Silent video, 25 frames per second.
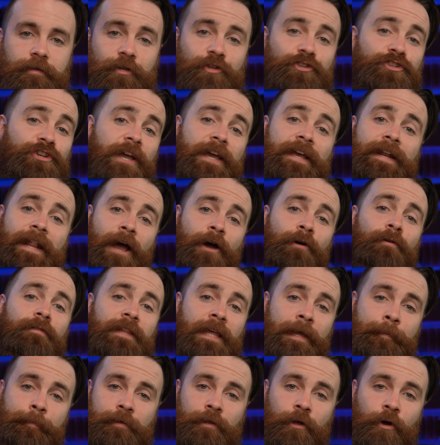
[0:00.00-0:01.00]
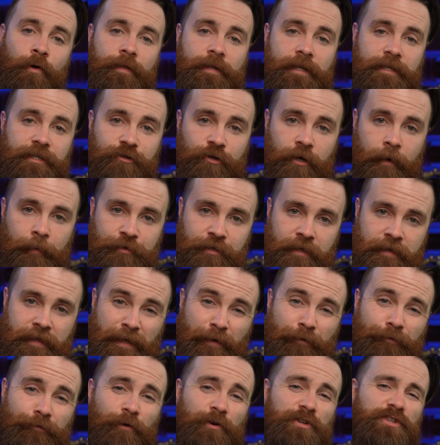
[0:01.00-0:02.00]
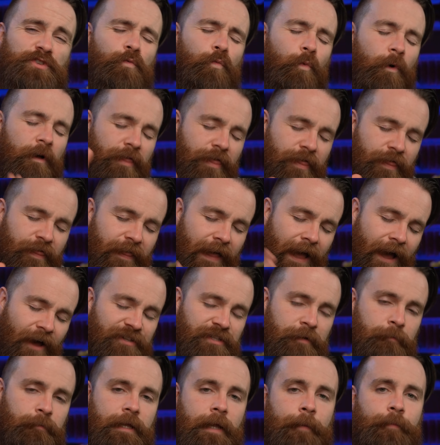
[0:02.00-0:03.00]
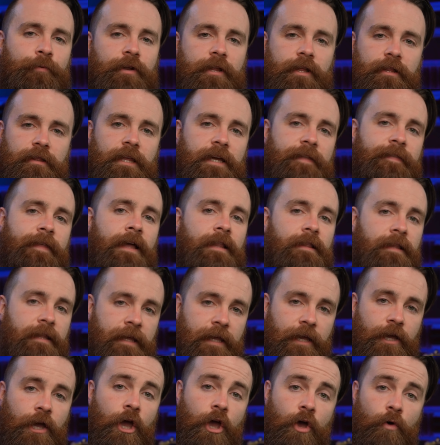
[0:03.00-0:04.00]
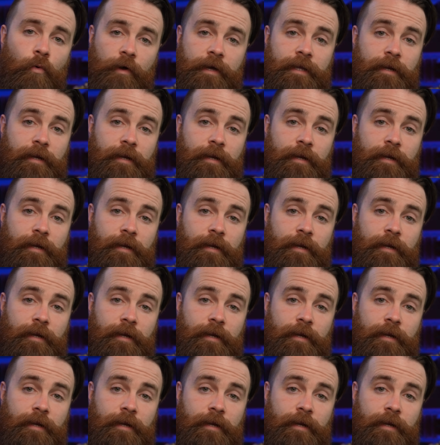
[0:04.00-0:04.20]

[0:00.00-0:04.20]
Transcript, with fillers: So check it out. Link below in the description. The first one thousand people to click that link will